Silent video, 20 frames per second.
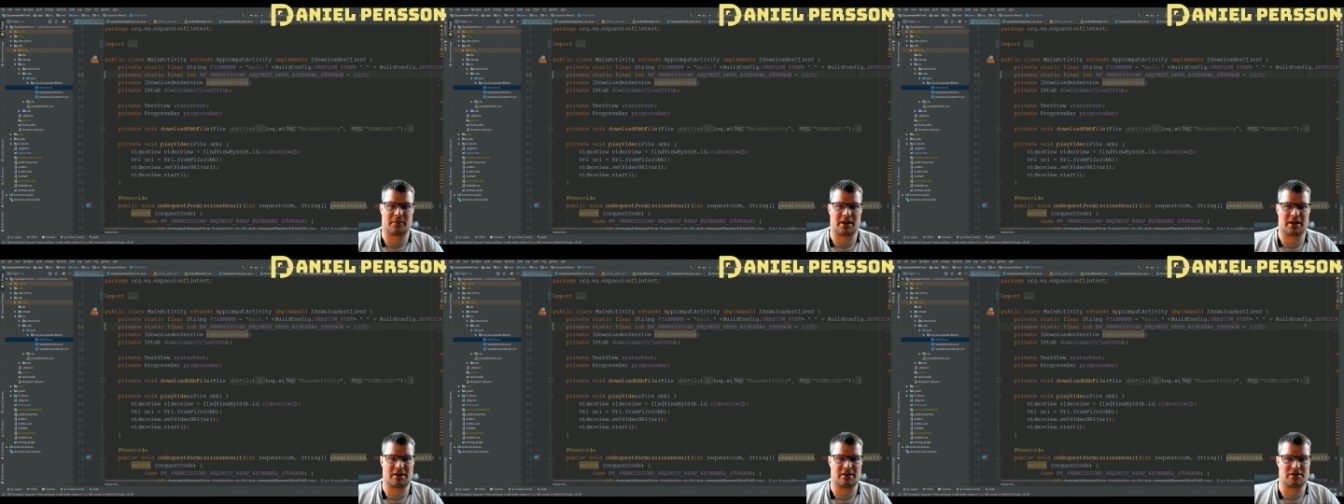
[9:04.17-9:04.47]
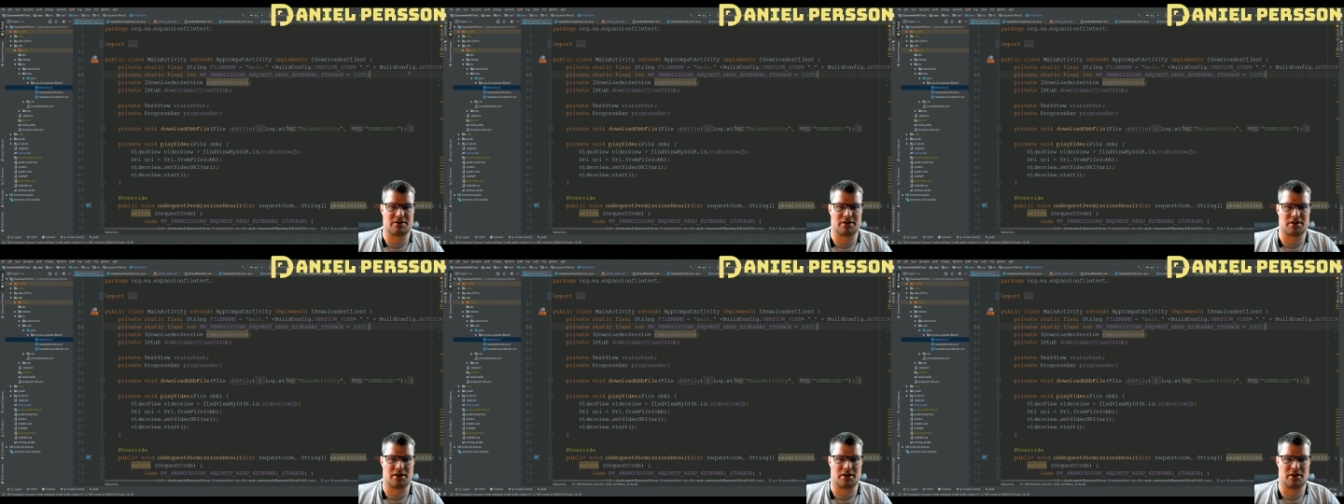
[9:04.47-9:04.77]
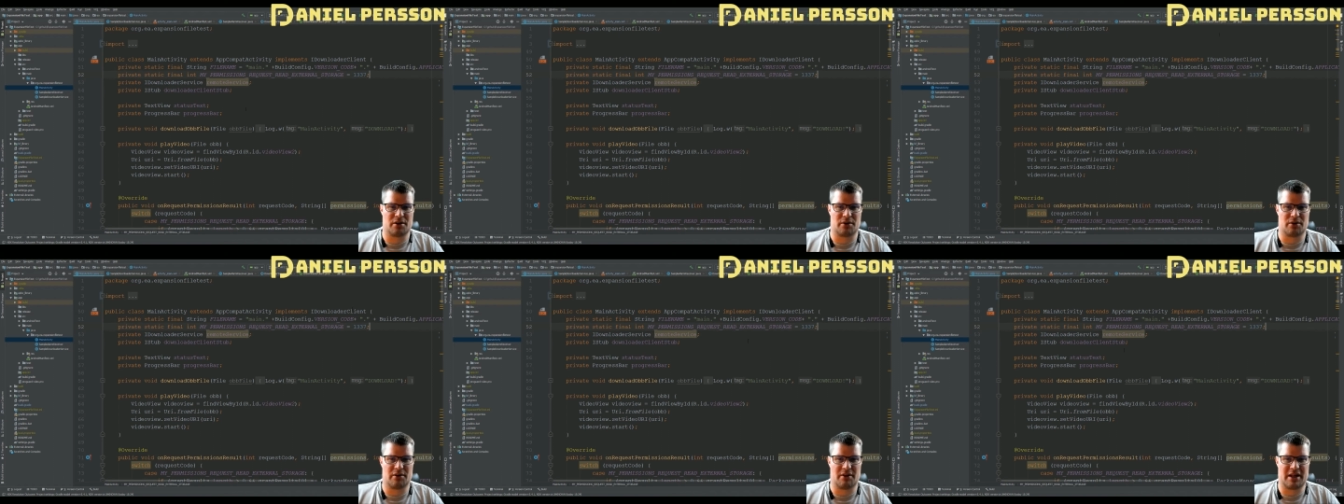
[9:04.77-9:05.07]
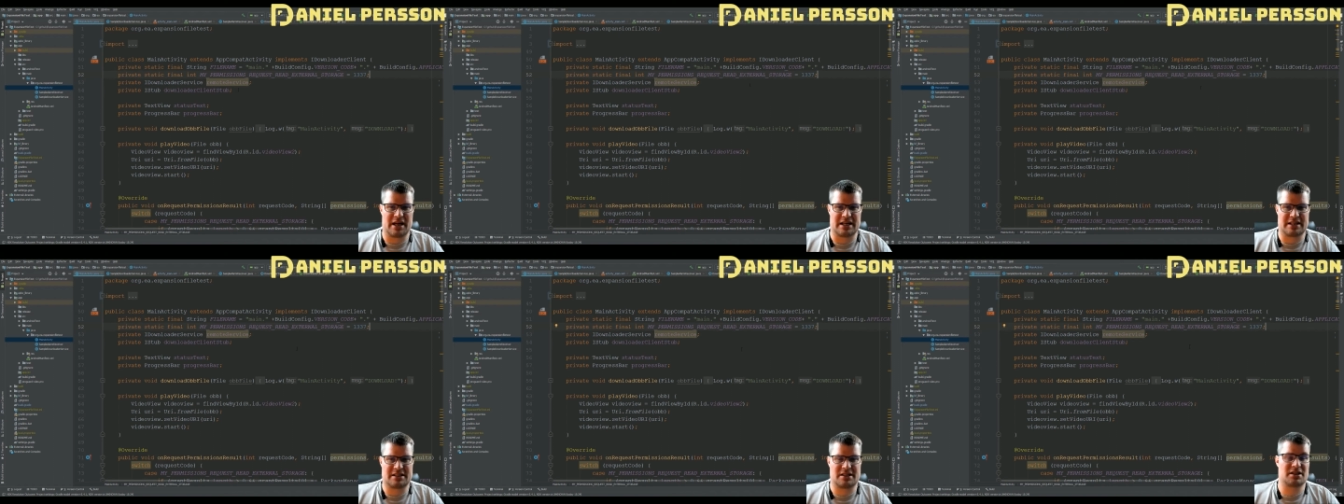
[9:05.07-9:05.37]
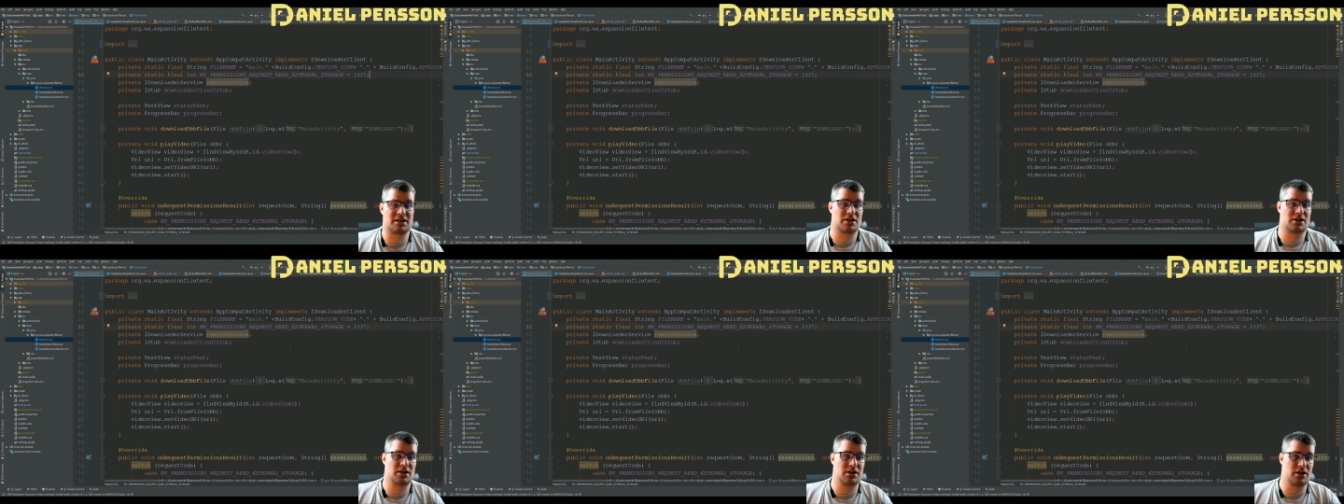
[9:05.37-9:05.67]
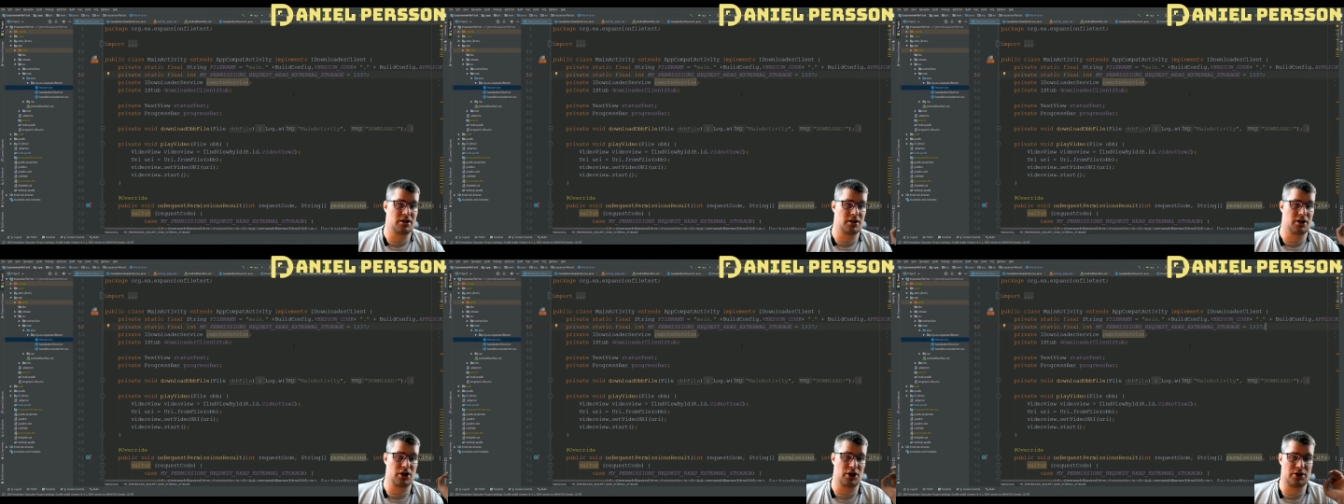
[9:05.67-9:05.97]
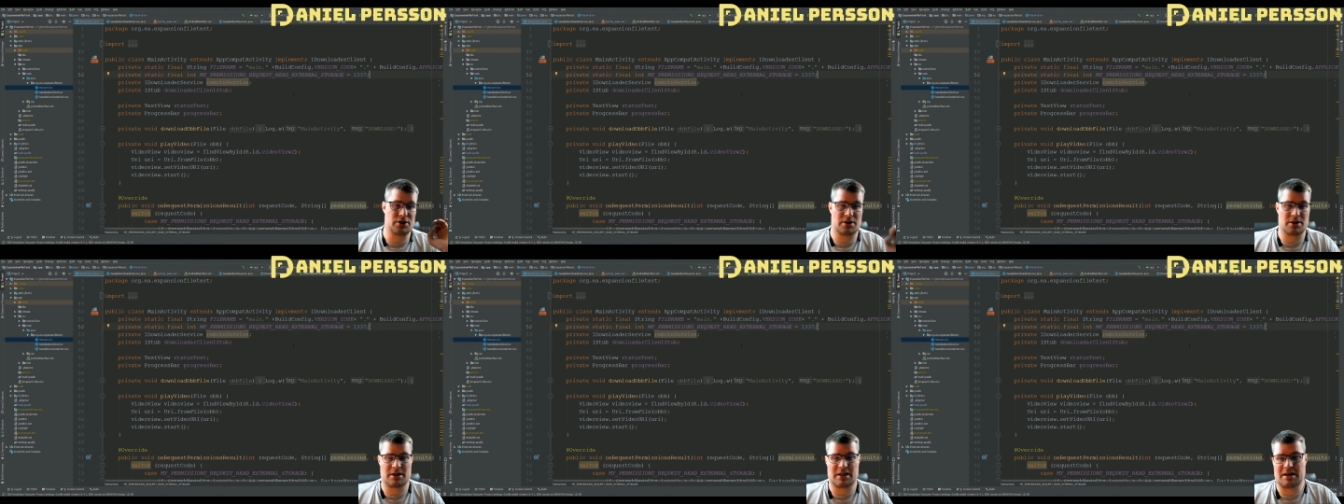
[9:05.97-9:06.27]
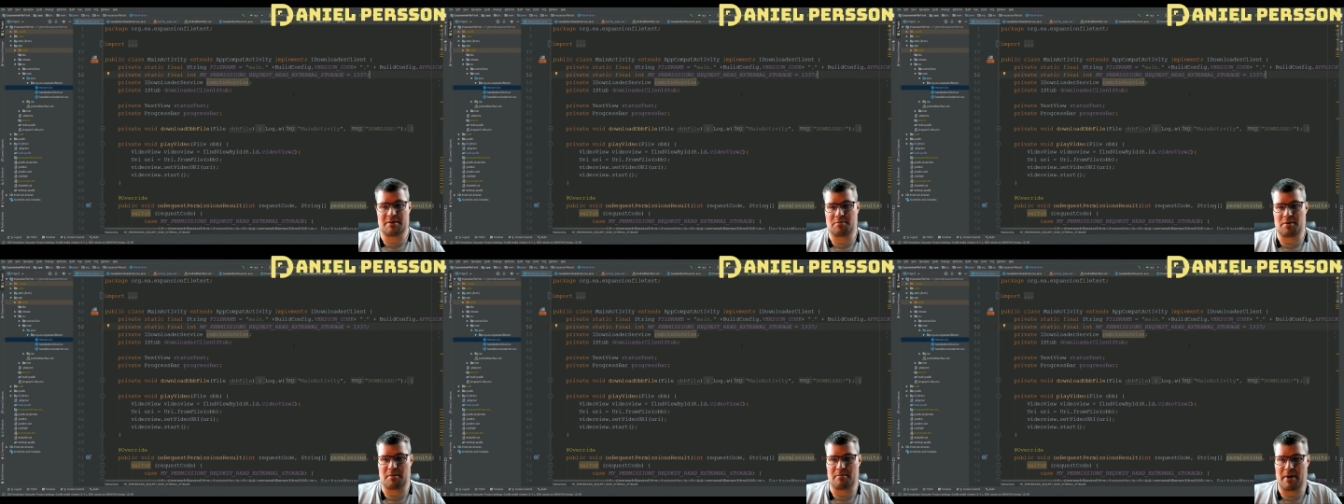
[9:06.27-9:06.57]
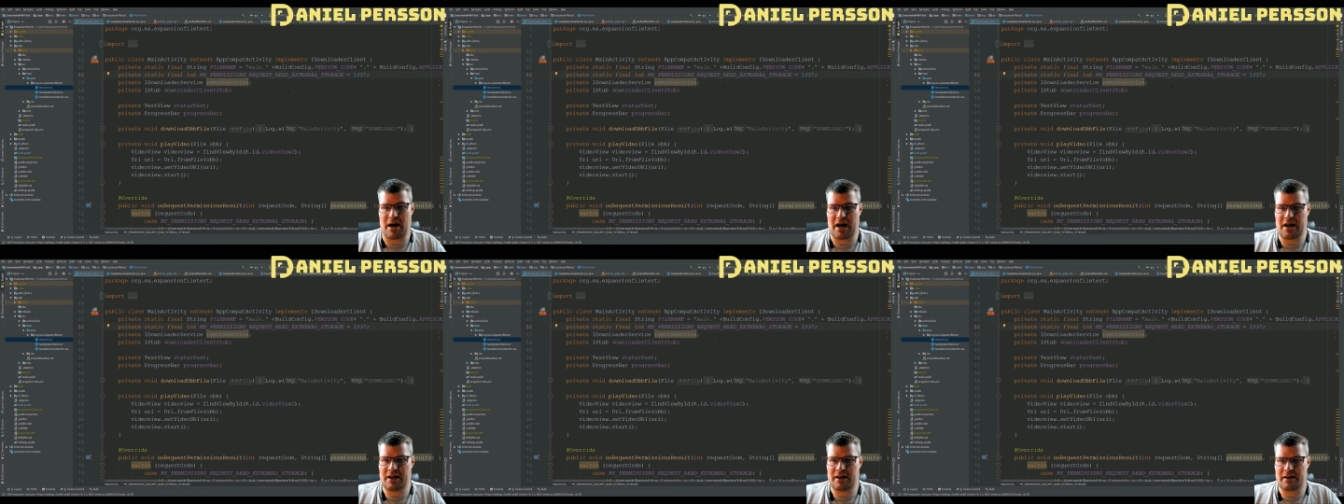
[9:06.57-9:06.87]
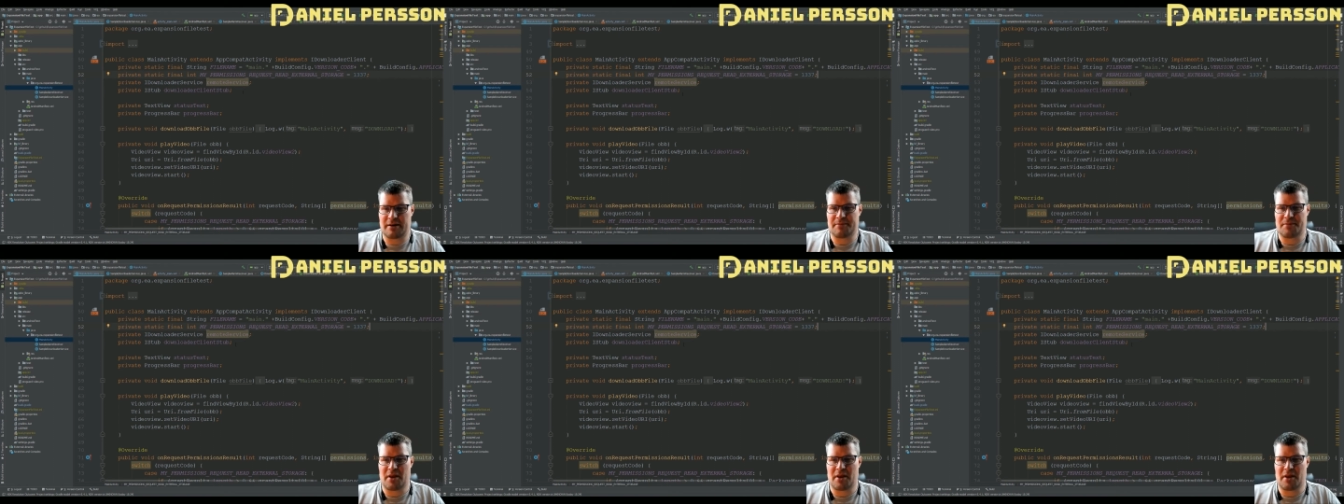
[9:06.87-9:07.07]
so that's good to keep in mind.